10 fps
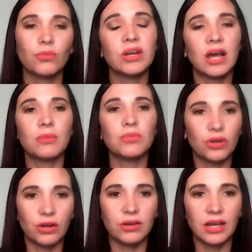when I'm
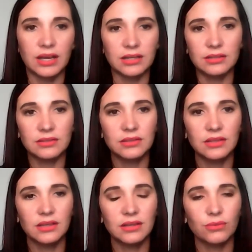not okay.
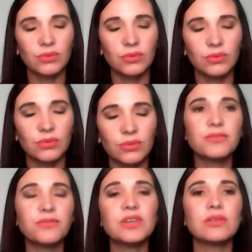We want to
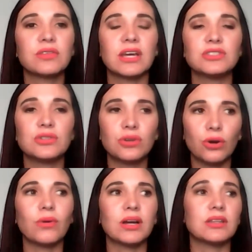feel that, you
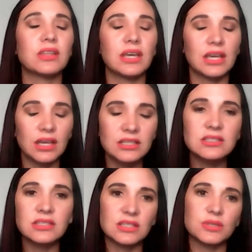know what, there
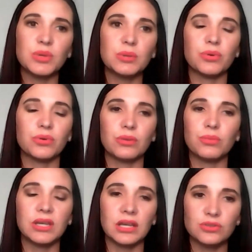is these people
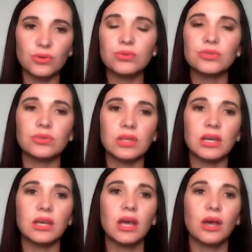that we talk to
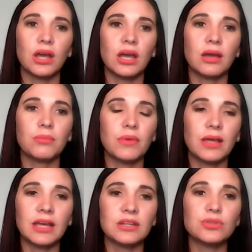there,
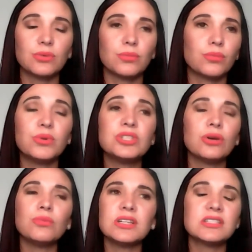and we
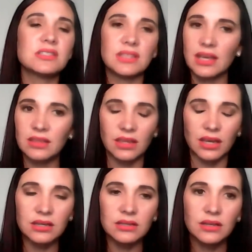don't want to stay
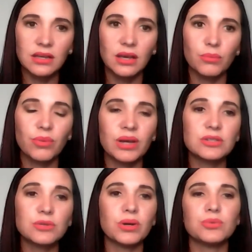there,
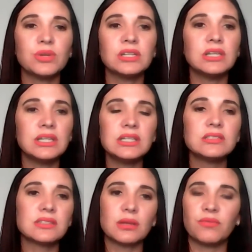but we
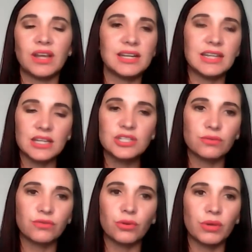need some
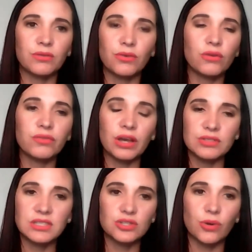validation from our
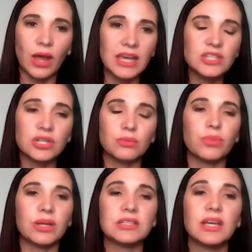situation,
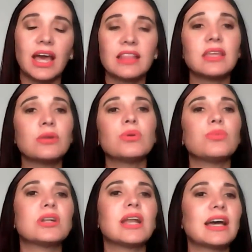and then we
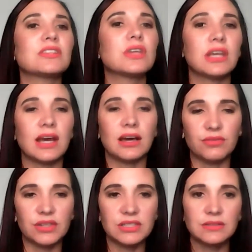would like to get out
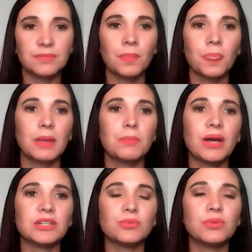of it.
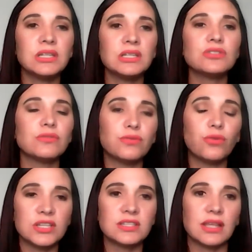But we need to
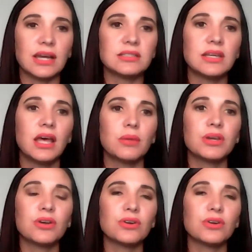voice that,
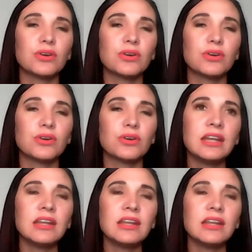because
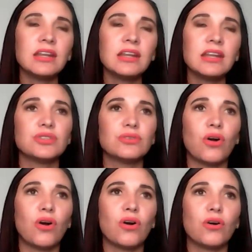anything that
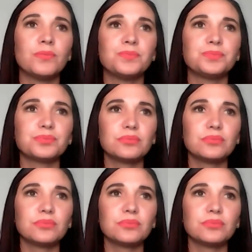you are